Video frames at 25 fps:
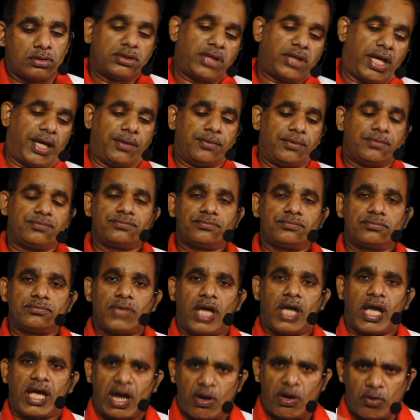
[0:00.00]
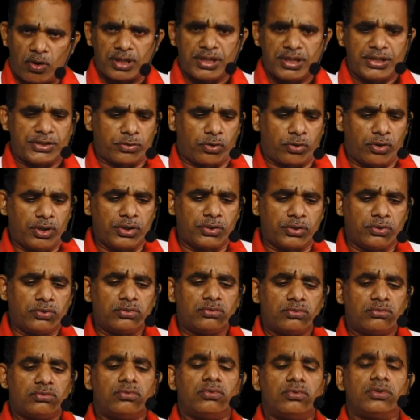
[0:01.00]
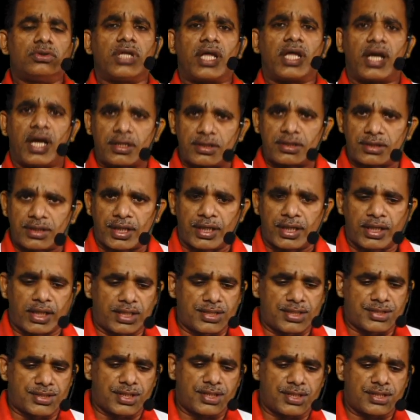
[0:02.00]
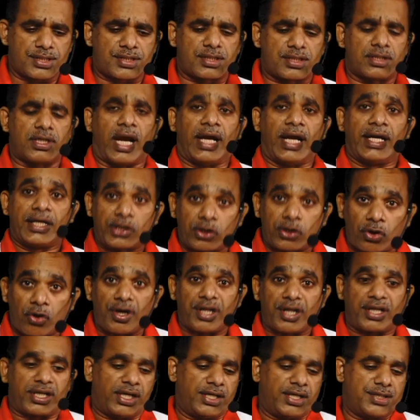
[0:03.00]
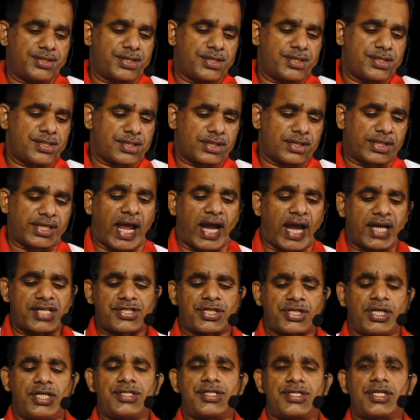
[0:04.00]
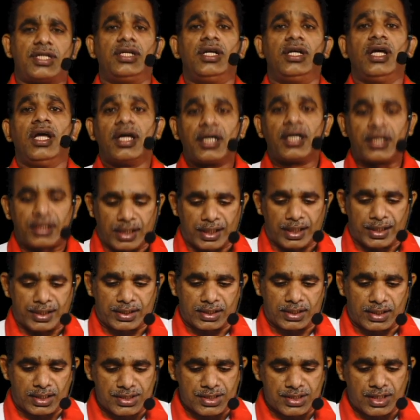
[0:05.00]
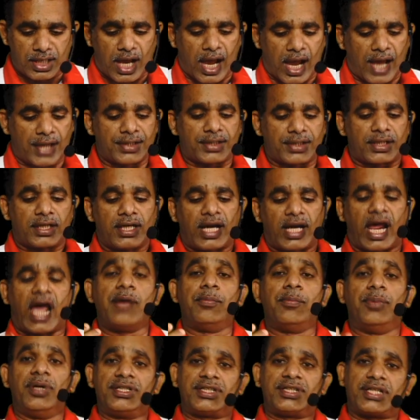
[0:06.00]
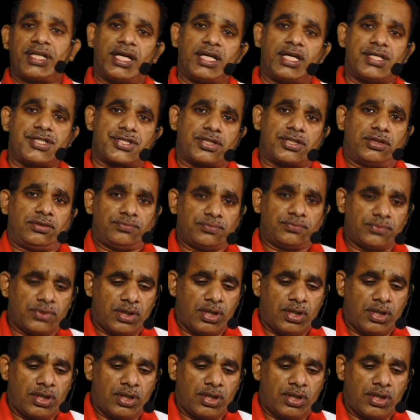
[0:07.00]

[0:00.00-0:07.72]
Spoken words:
Then I have already told you there are three ledgers: electronic ledgers, cash ledger, credit ledger, and liability ledger.